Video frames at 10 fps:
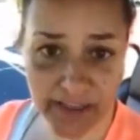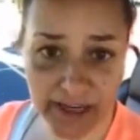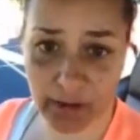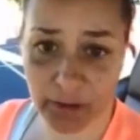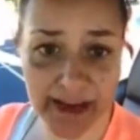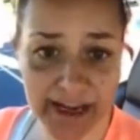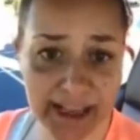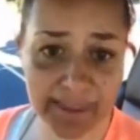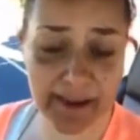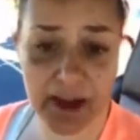then I will write
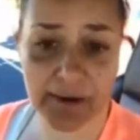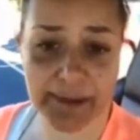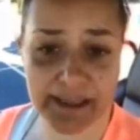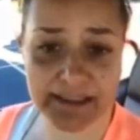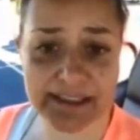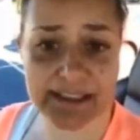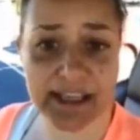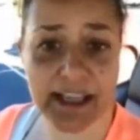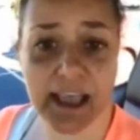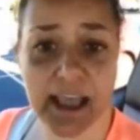it in the comments.
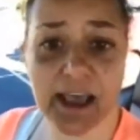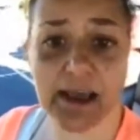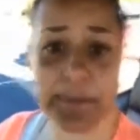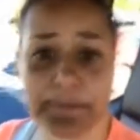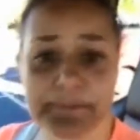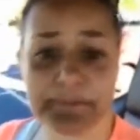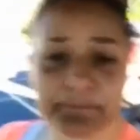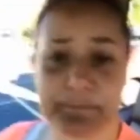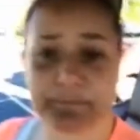Um,